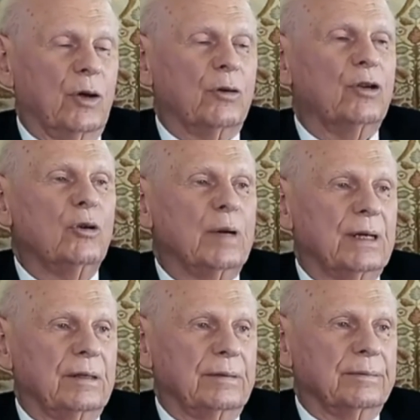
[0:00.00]
no
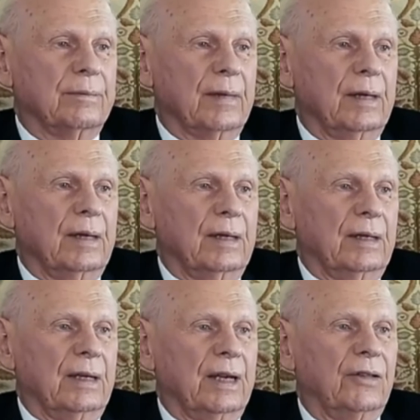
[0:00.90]
human
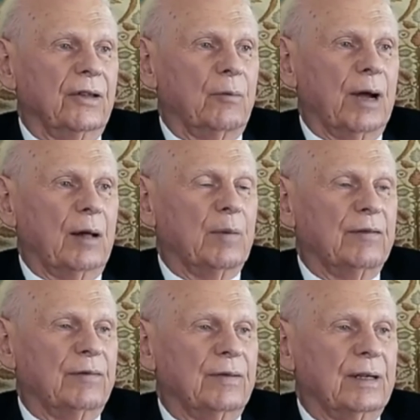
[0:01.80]
in the
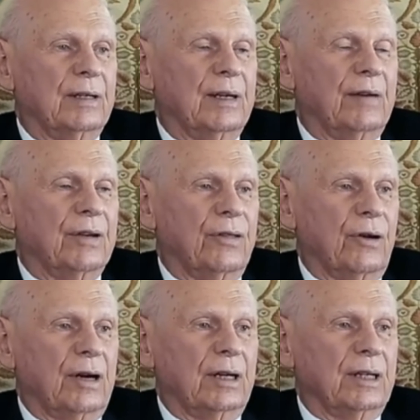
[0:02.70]
realm of
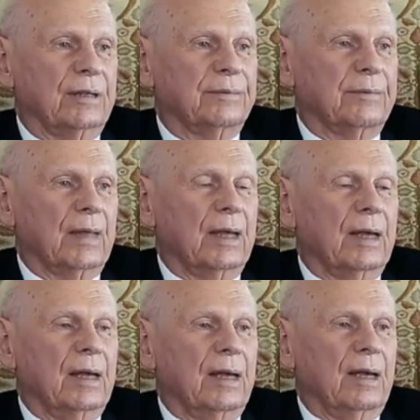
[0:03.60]
authority.
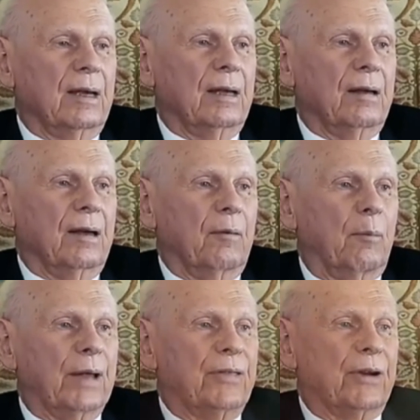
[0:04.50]

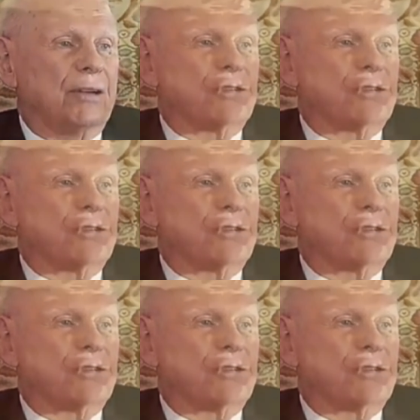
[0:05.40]
But